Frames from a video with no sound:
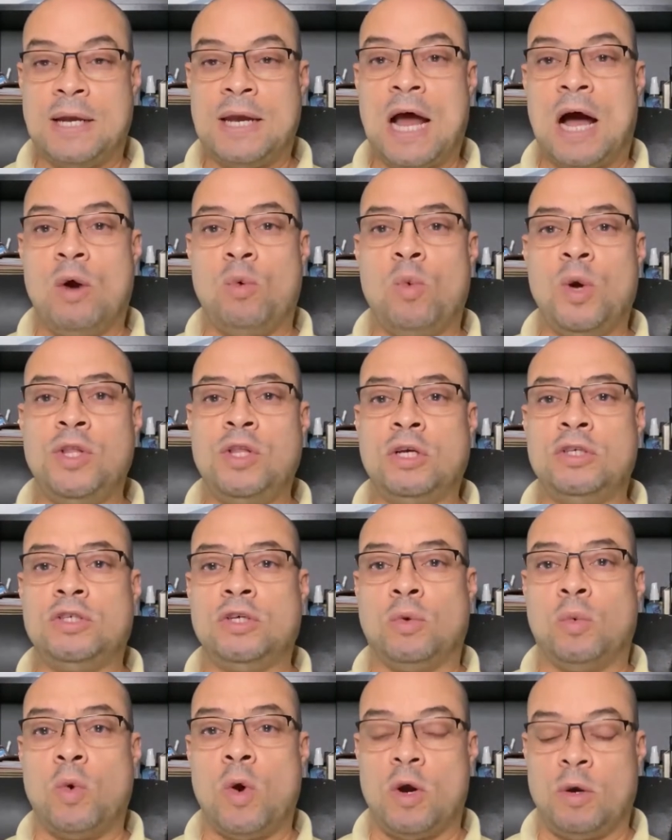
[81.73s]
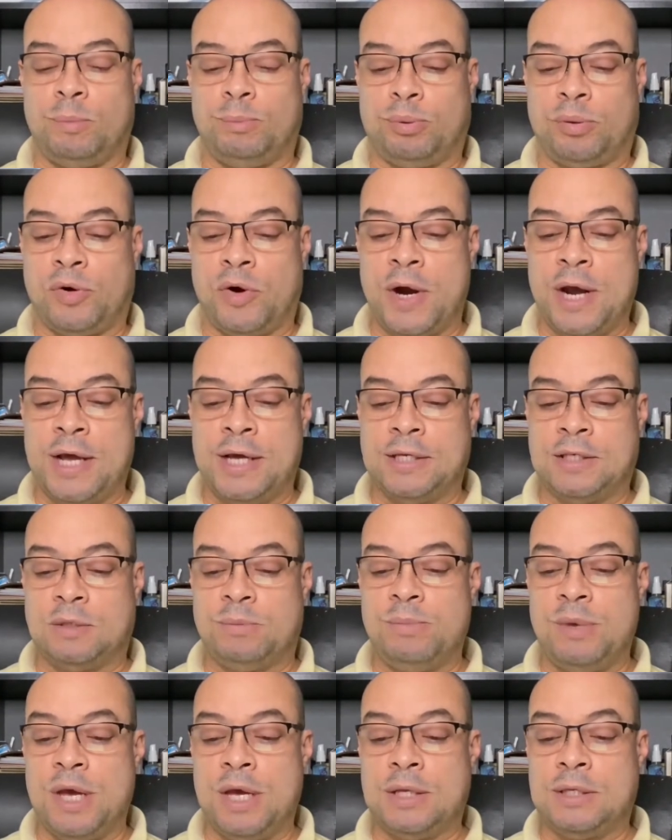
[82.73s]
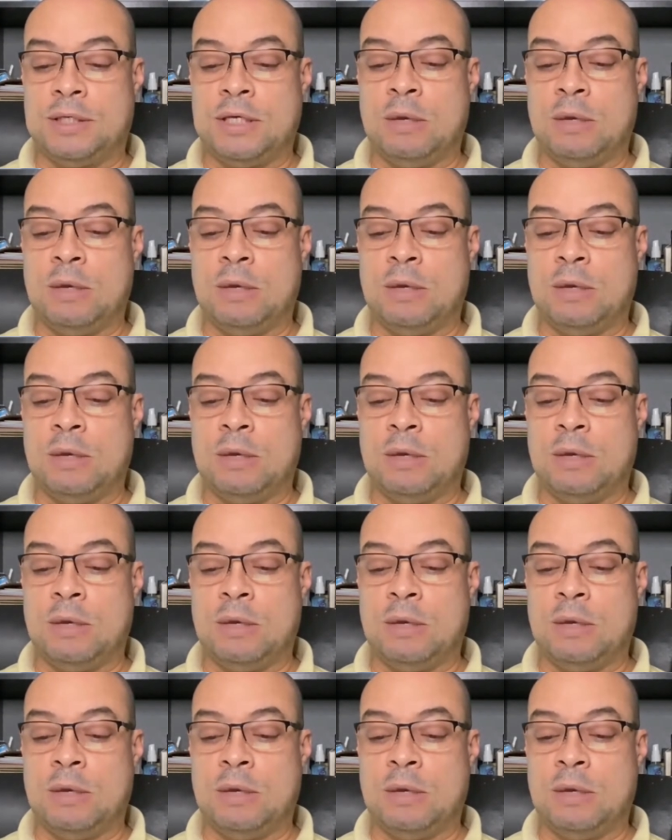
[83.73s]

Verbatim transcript: Now, what does the word praise mean?